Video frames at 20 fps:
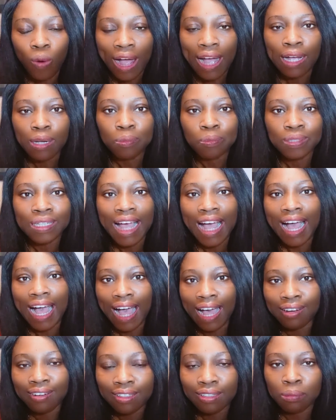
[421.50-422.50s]
why would
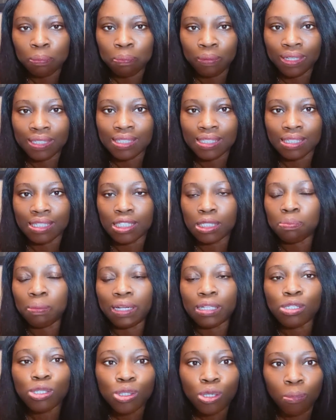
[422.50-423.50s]
another person
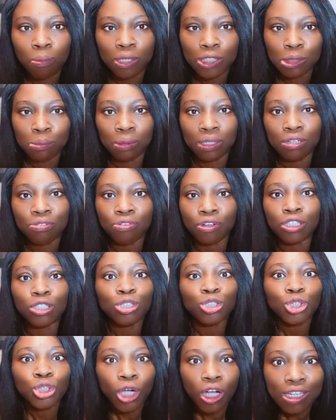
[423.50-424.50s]
spend so much money for
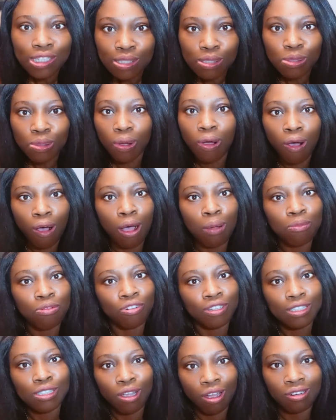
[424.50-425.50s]
you just to come
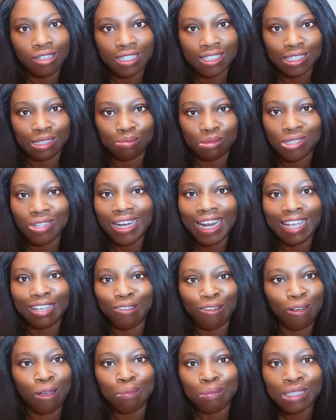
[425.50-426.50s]
for tourism? It's not like
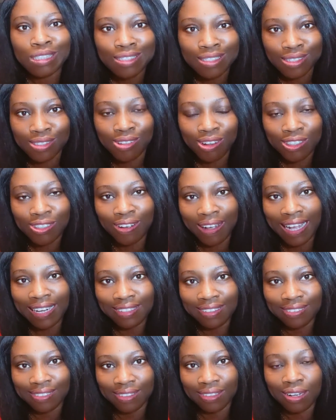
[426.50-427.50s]
you're coming to study or
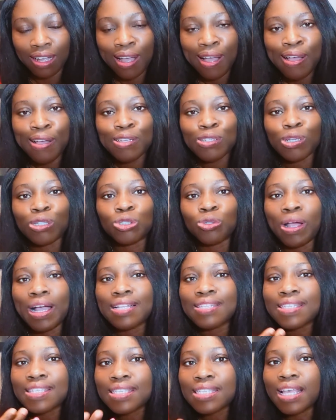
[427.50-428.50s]
anything. So try
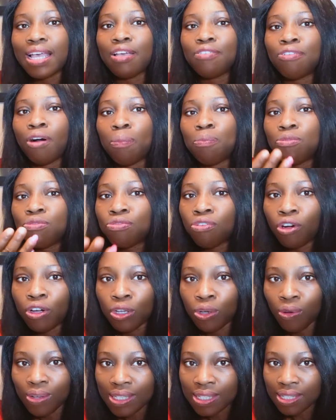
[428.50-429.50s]
and save up for
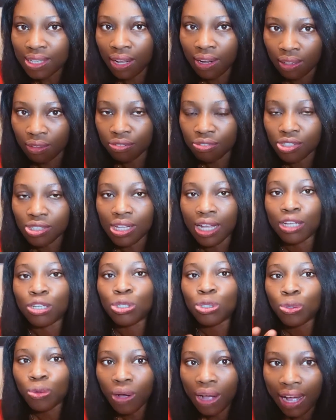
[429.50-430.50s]
yourself so
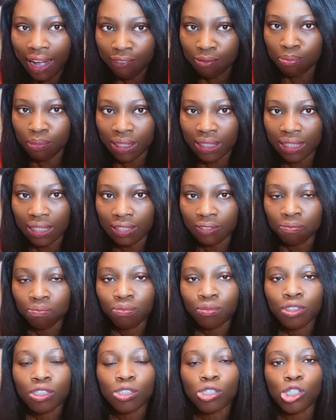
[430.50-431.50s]
that you have money
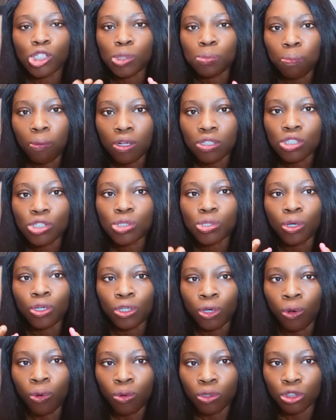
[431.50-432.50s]
to sponsor
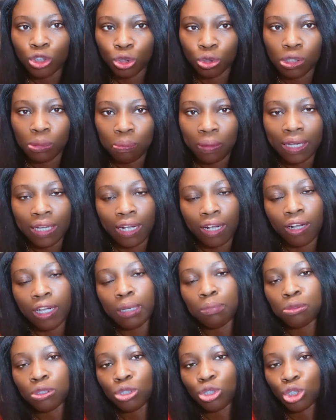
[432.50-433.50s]
your own trip and you're
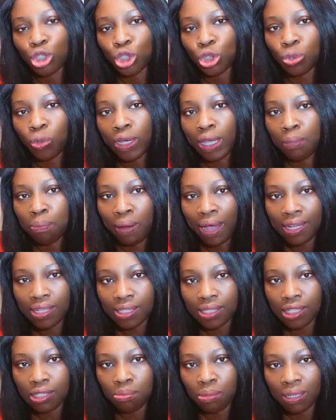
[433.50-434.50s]
able to show a bank
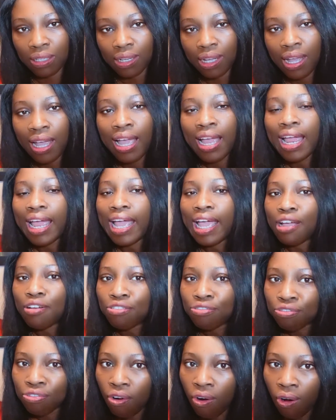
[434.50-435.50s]
statement. A
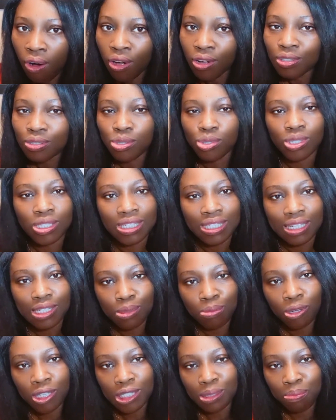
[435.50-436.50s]
4 to
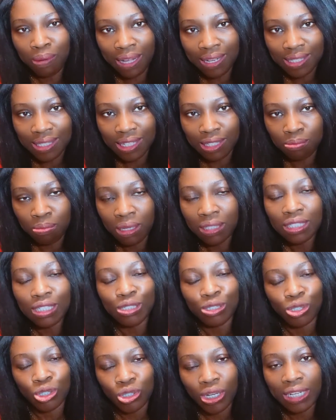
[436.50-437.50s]
6 months bank statement
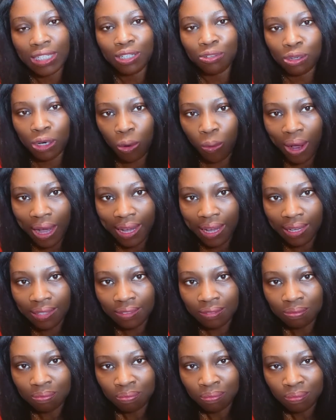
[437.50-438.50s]
is usually
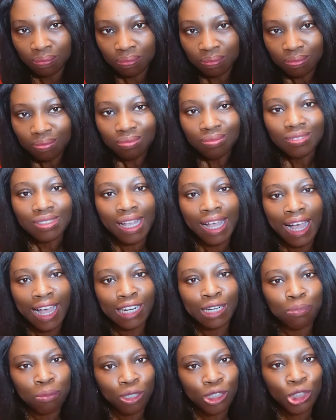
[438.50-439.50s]
required,
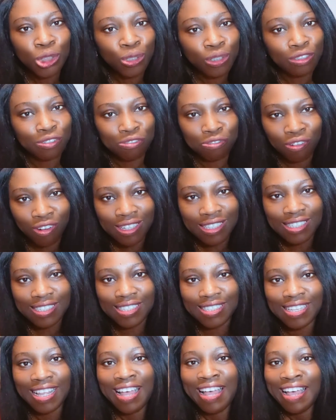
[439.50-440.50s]
and you must show the
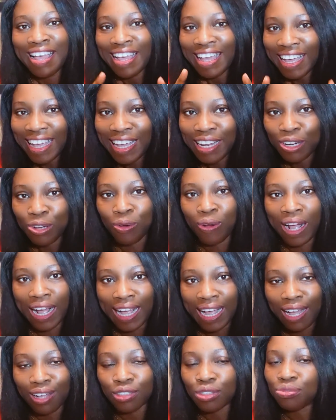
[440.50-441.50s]
funds in your
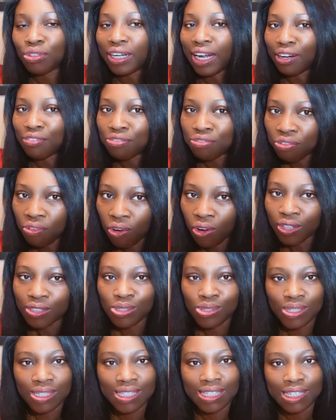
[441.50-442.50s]
account for that 4
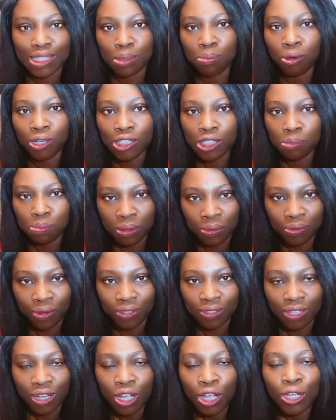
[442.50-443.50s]
to 6 months
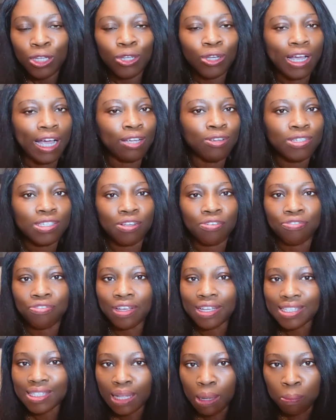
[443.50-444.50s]
period. You can use a
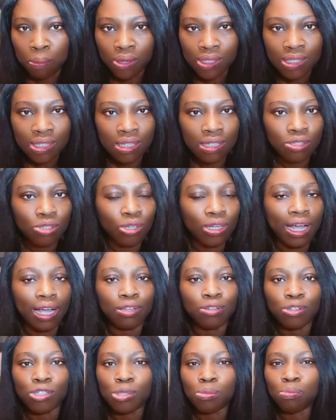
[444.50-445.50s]
fixed deposit, you
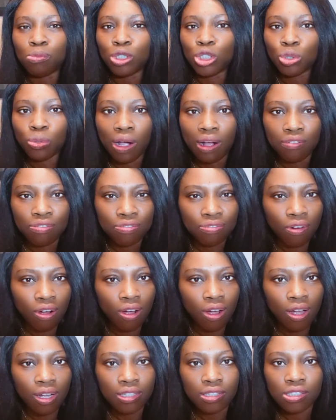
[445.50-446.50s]
can use mutual
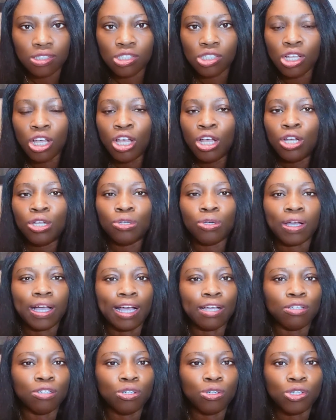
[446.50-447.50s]
funds, you
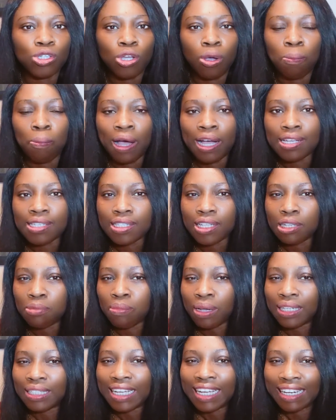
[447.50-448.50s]
can use your bank
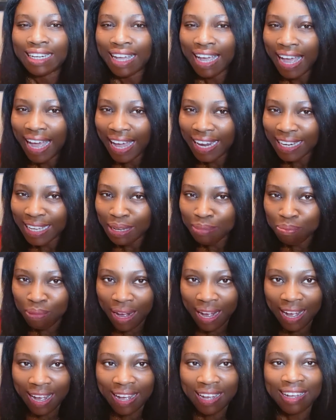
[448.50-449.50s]
statement in any
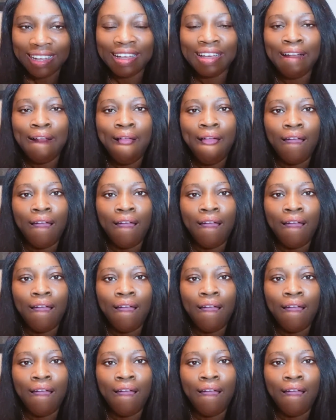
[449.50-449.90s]
bank,